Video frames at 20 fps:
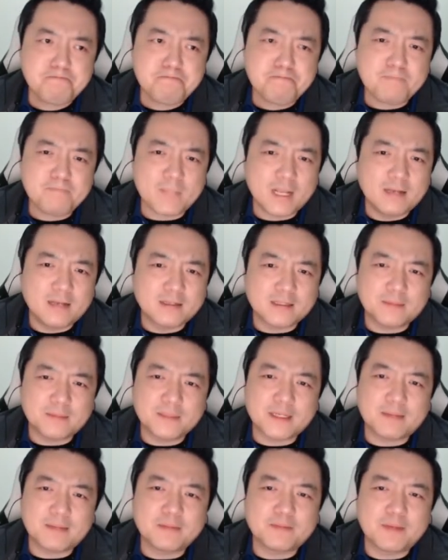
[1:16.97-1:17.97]

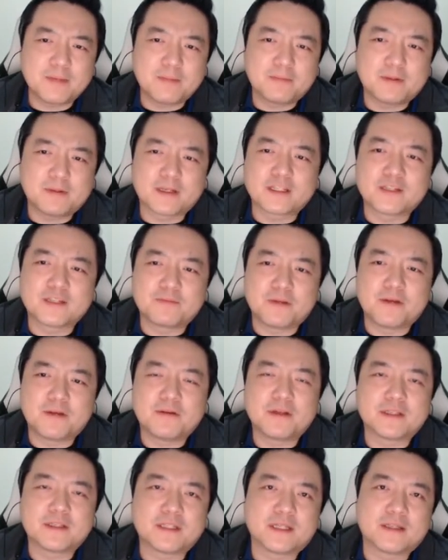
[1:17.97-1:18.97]
sometimes people
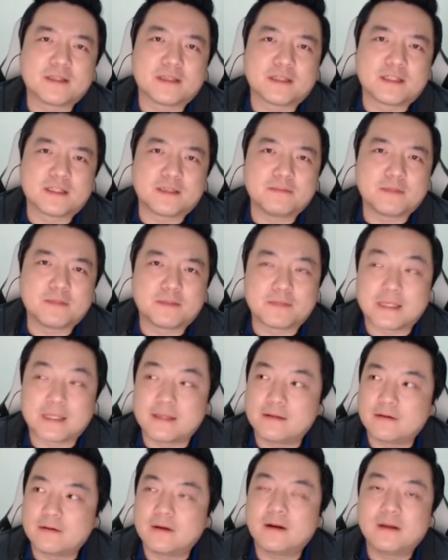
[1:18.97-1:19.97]
experiencing the symptoms, and there
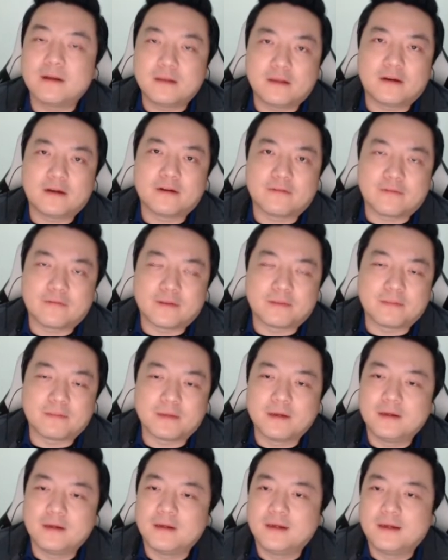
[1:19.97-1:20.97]
are a lot of them,
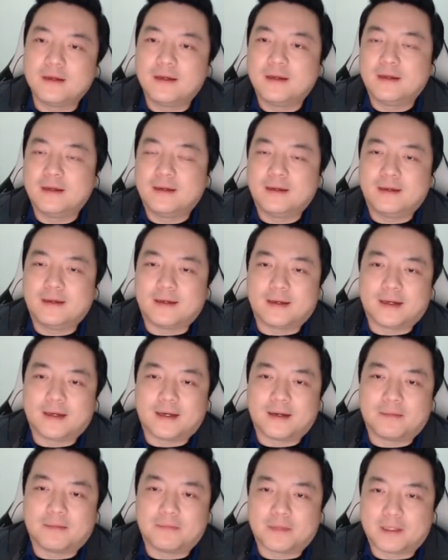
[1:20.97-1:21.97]

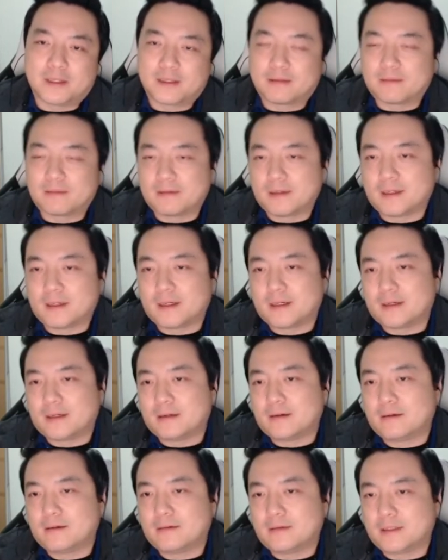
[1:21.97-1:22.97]
that a
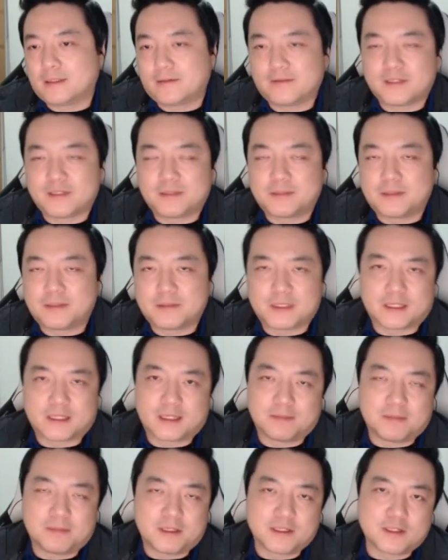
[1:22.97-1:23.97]
lot of symptoms that can
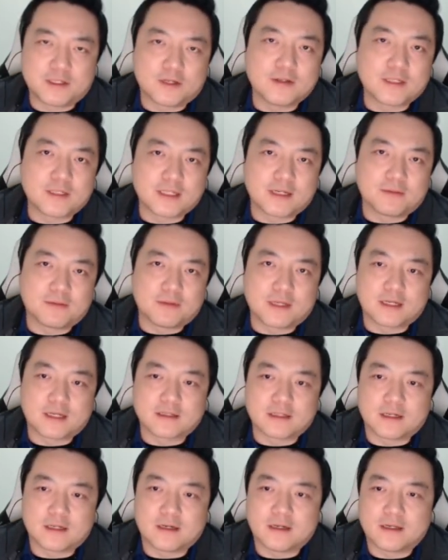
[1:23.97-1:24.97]
be associated with anxiety.